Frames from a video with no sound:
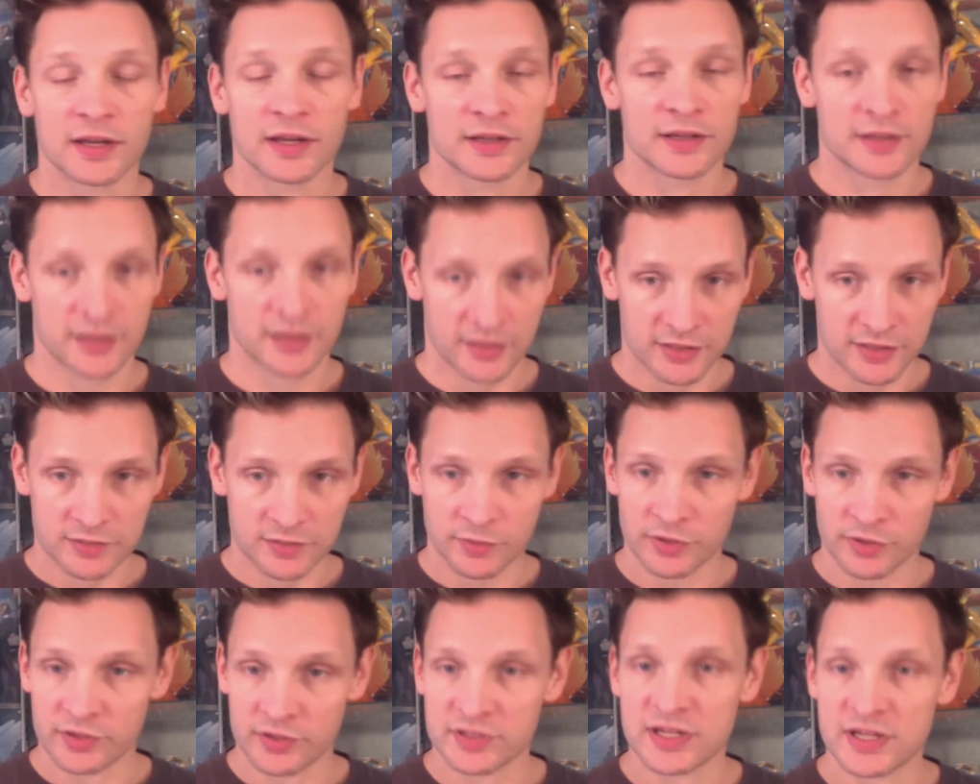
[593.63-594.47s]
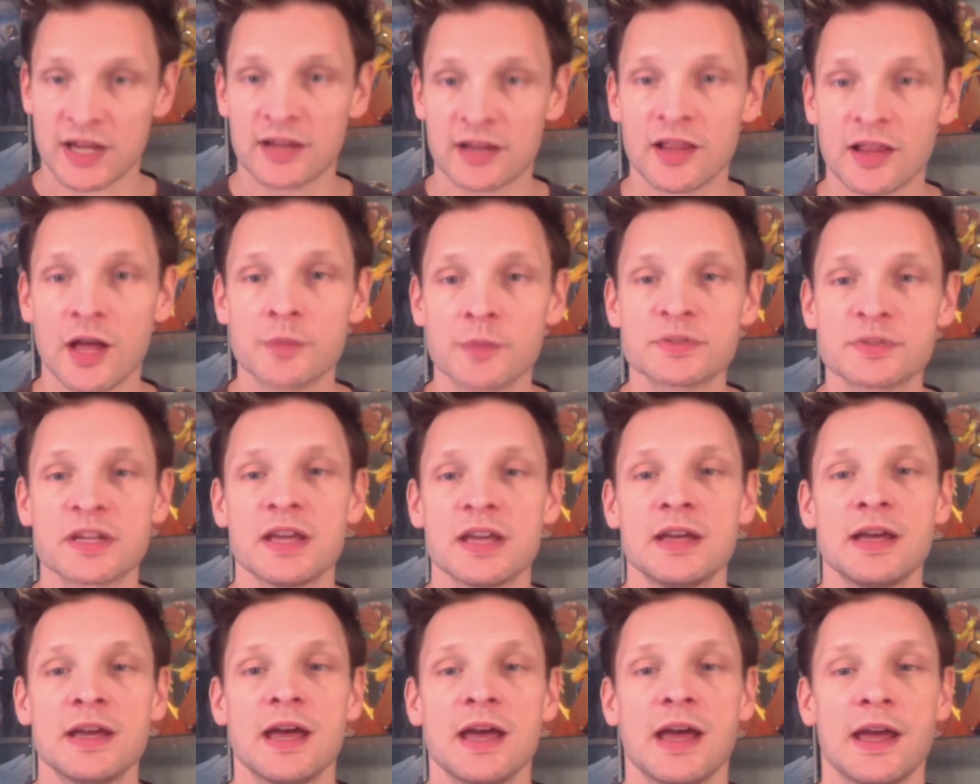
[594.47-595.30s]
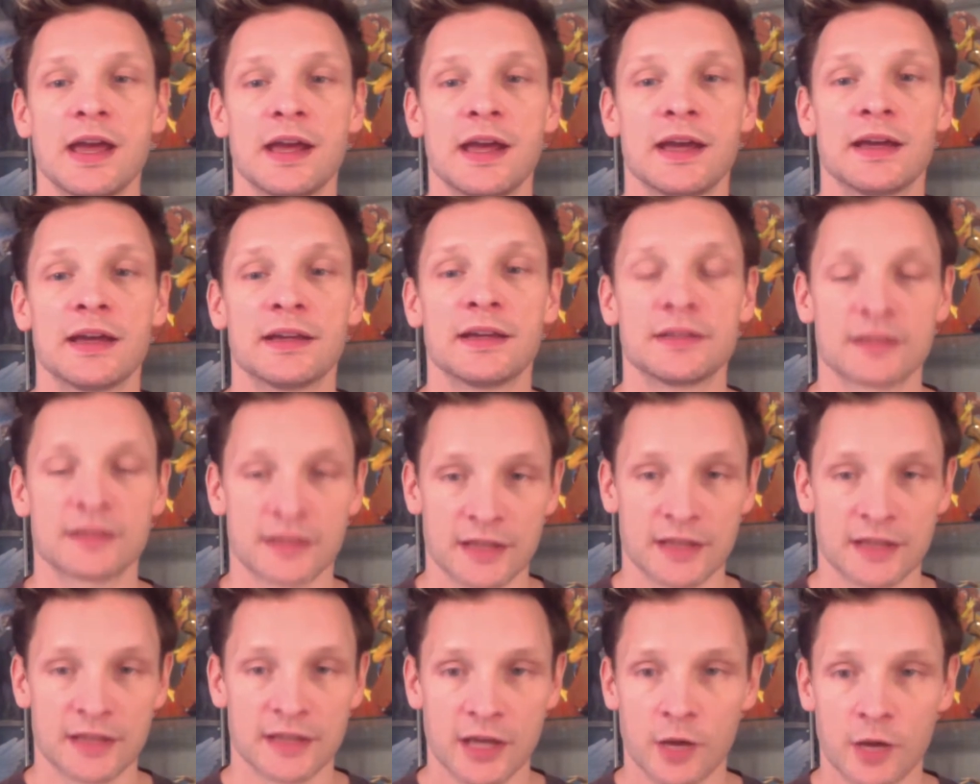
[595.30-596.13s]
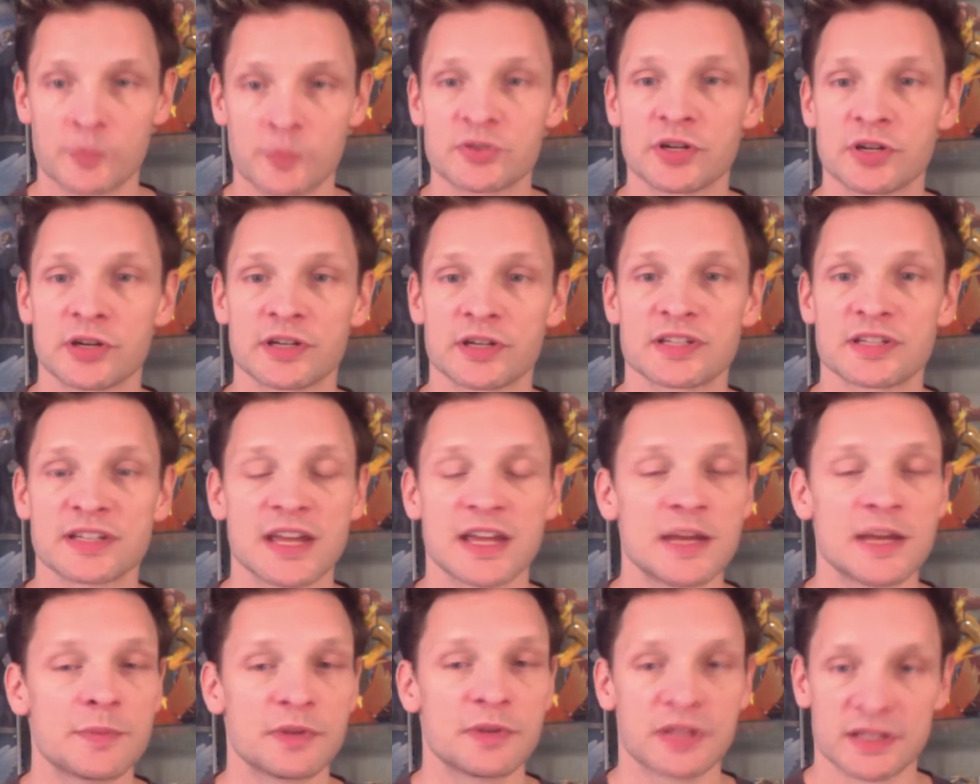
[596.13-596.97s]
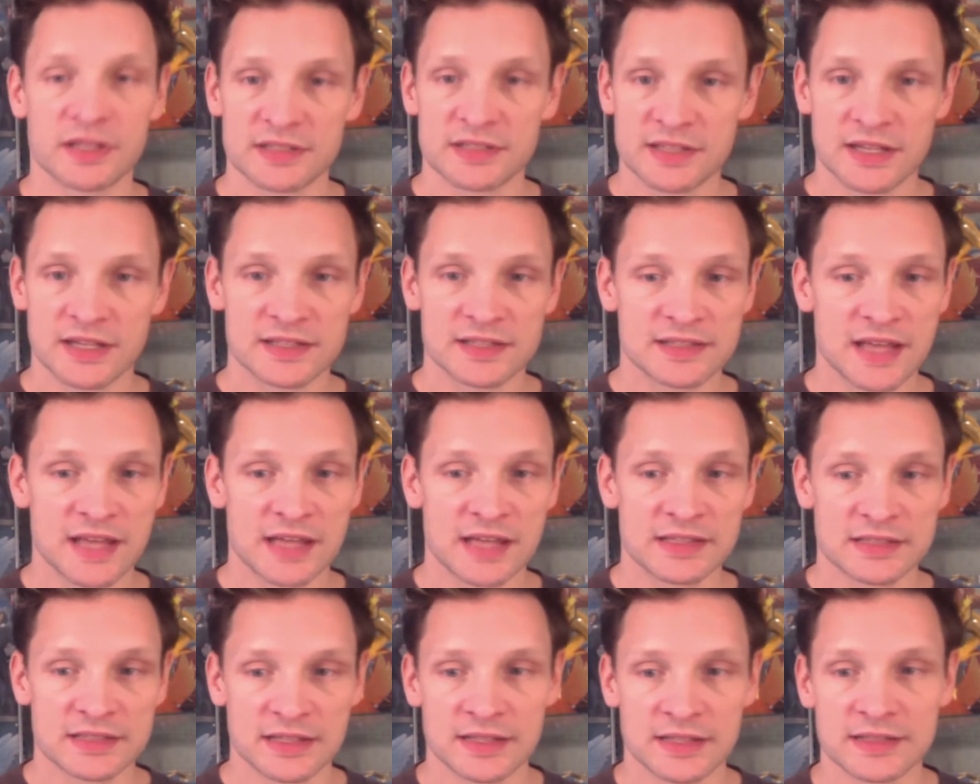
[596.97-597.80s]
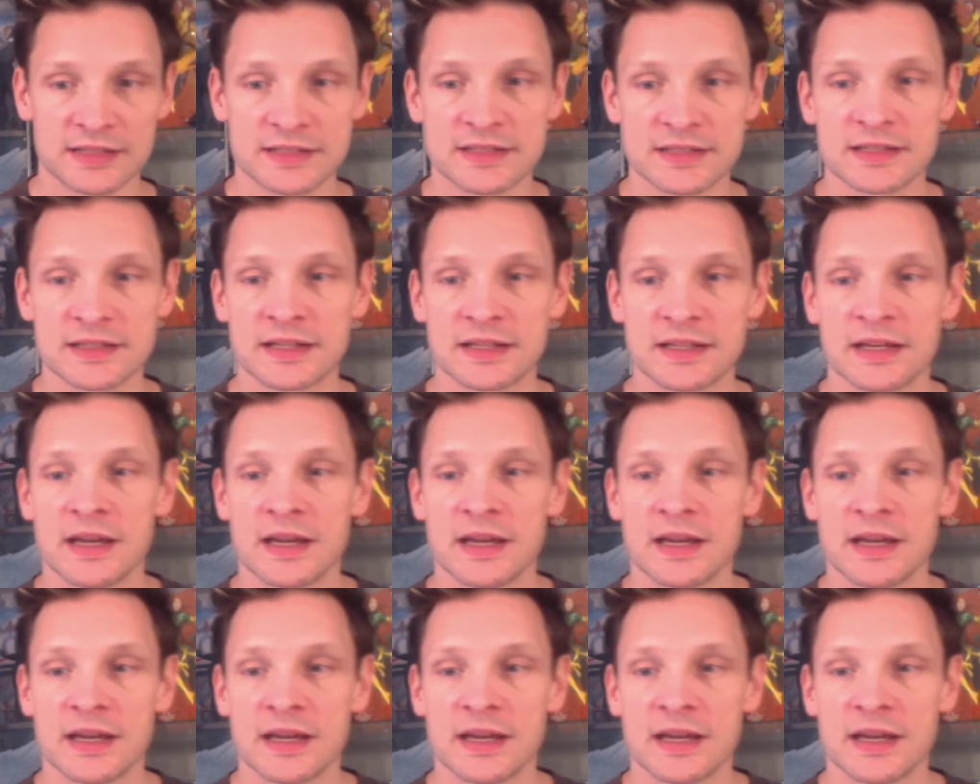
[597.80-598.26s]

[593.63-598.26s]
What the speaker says: his brother Cyclops, and he helps her escape and then says, that's it.